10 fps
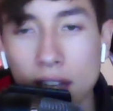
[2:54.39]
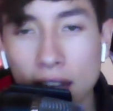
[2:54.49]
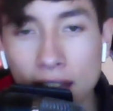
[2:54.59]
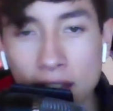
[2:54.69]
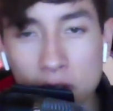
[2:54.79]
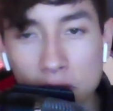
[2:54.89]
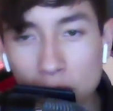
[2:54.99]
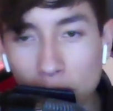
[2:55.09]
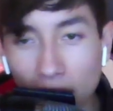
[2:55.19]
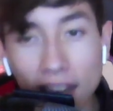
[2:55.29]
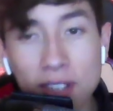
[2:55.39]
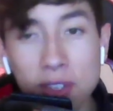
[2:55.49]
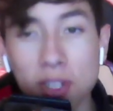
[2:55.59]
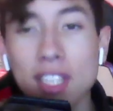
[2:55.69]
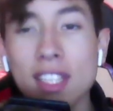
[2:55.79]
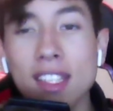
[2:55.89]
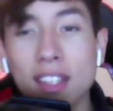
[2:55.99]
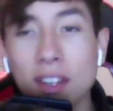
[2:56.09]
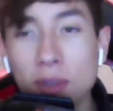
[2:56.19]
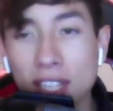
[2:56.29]
And the GUI, I just
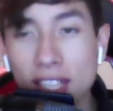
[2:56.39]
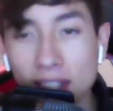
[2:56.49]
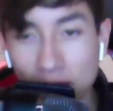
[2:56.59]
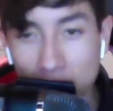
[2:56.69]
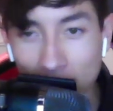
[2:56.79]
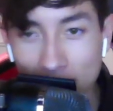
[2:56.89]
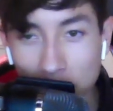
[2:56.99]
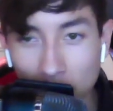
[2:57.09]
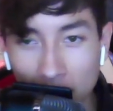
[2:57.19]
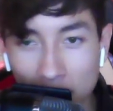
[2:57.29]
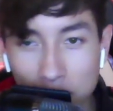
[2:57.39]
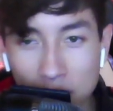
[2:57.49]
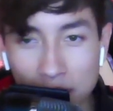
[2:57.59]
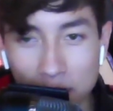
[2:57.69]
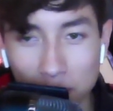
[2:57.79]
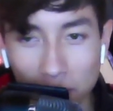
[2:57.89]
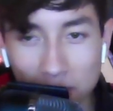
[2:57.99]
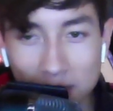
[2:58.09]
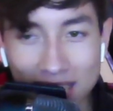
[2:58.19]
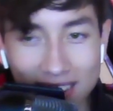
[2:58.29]
noticed there's like some ambient
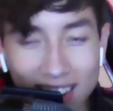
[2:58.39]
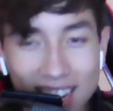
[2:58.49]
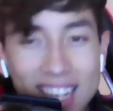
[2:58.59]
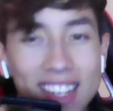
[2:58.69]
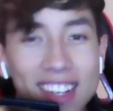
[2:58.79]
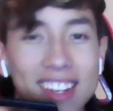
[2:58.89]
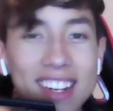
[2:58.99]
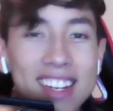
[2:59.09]
person right here.